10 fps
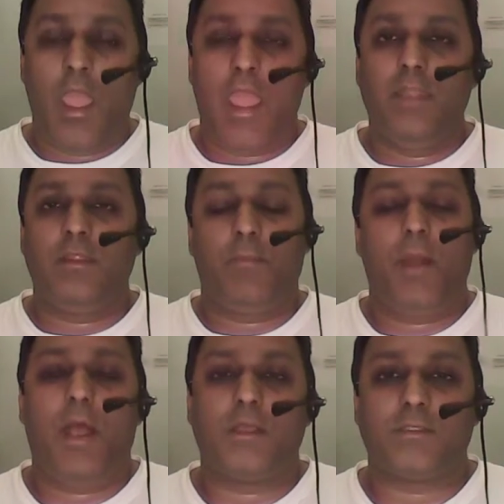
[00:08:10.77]
In the
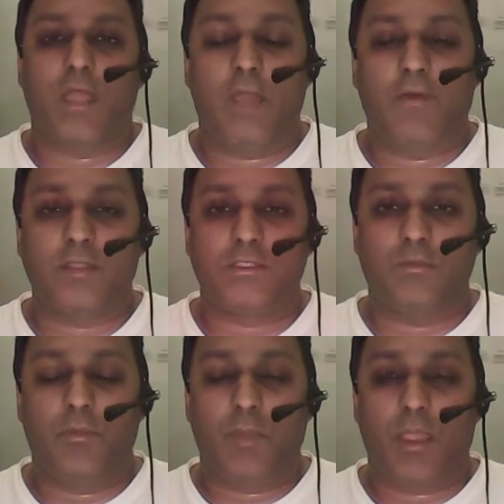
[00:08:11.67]
past, I've had
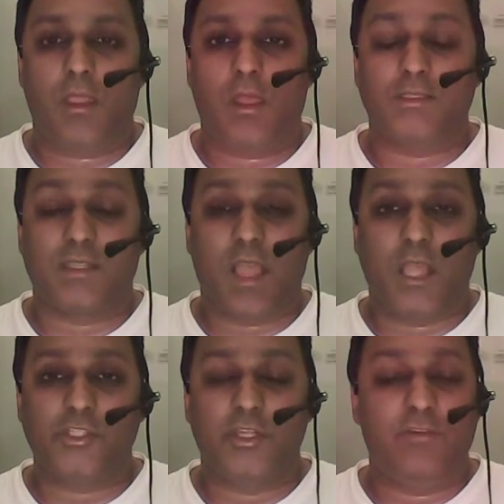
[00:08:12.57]
some of my clients
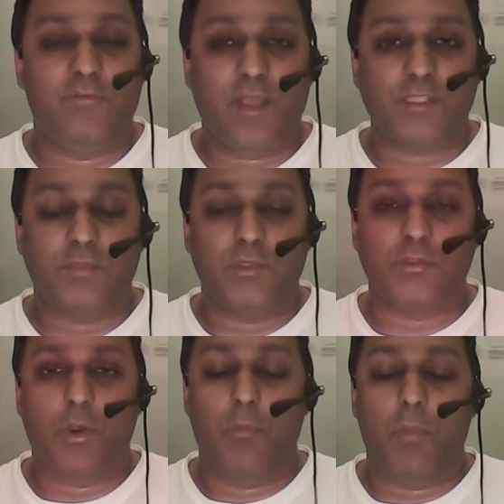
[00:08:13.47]
cash in investments
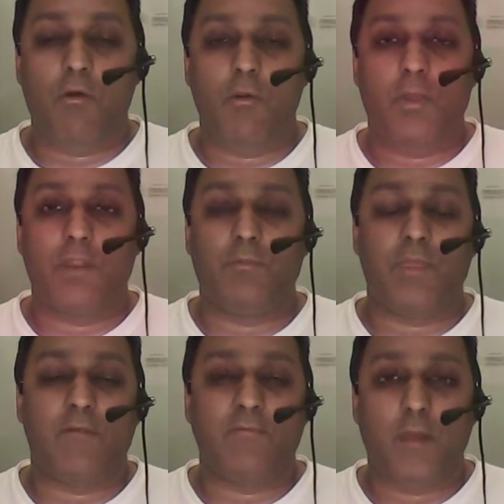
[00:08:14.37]
or borrow money from
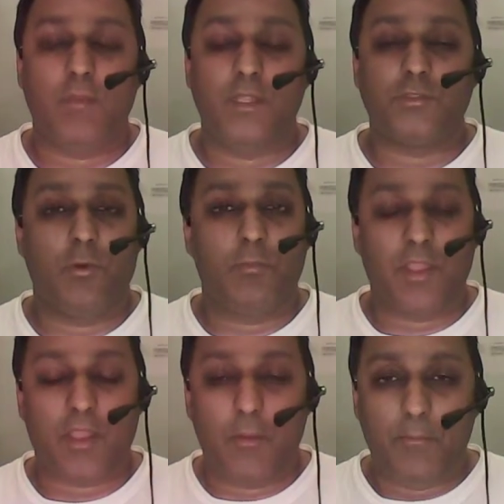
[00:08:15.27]
their families or
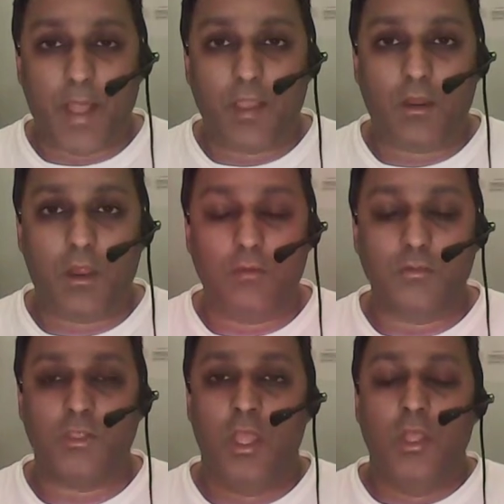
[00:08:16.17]
pick up bank
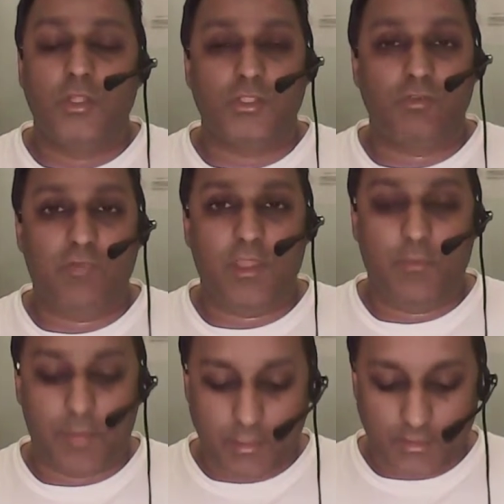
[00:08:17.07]
loans to
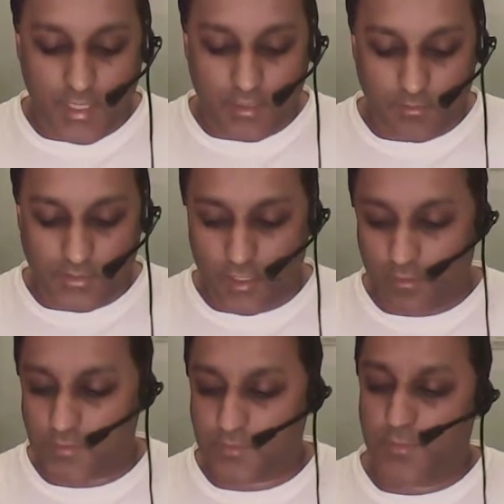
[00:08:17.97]
rehabilitate
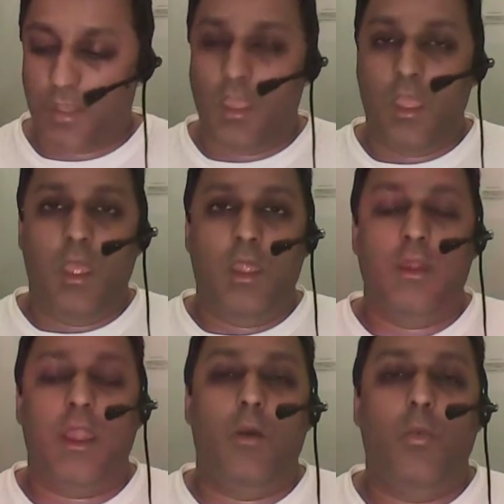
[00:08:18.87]
themselves.
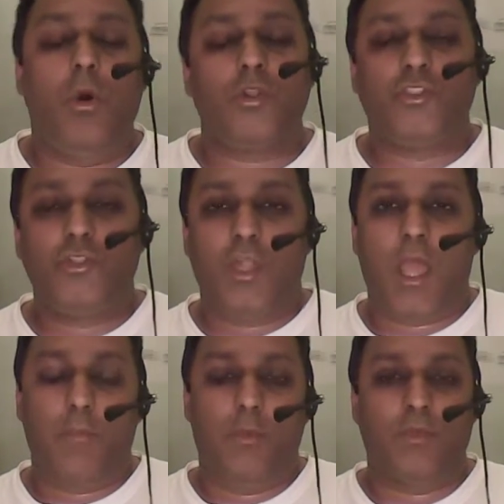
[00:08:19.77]
Now, what should
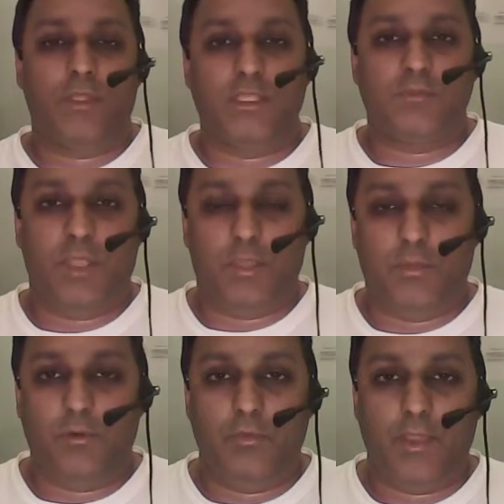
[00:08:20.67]
happen with these
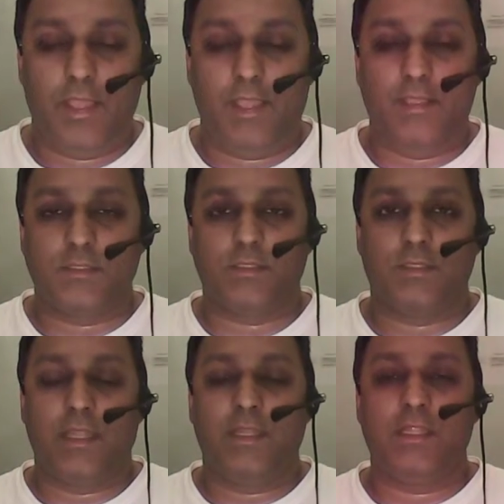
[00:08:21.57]
people is
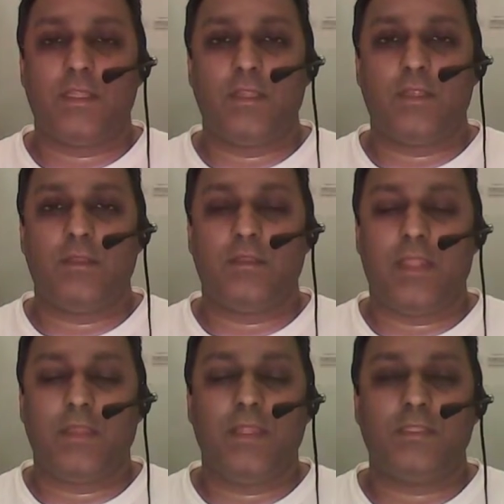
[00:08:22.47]
they need
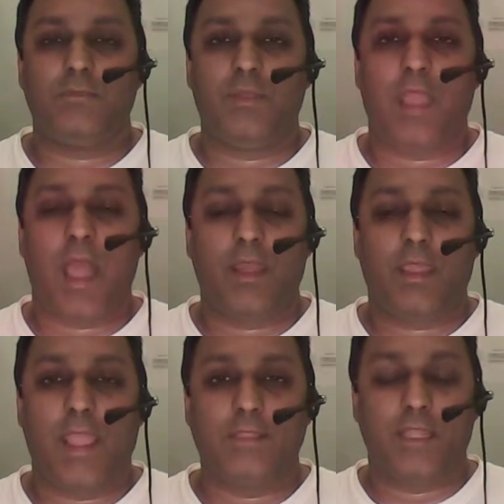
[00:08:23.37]
to be
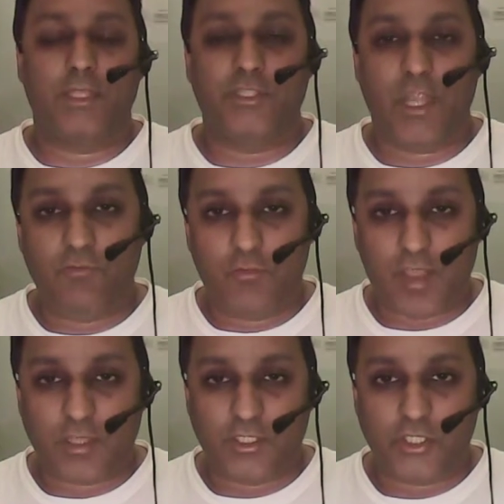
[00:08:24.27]
allocated a general
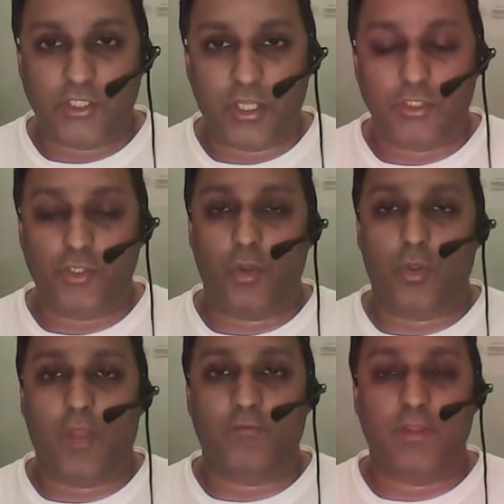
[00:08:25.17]
practitioner to
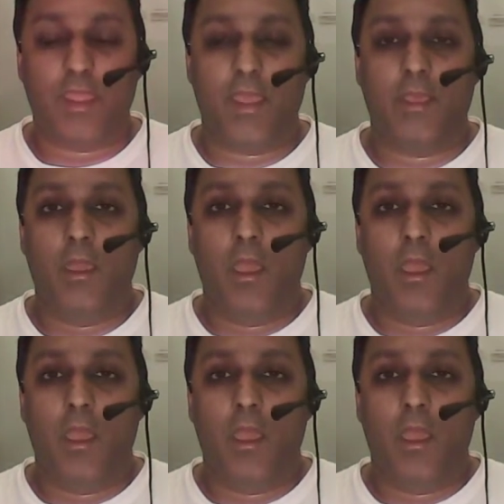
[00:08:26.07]
look after their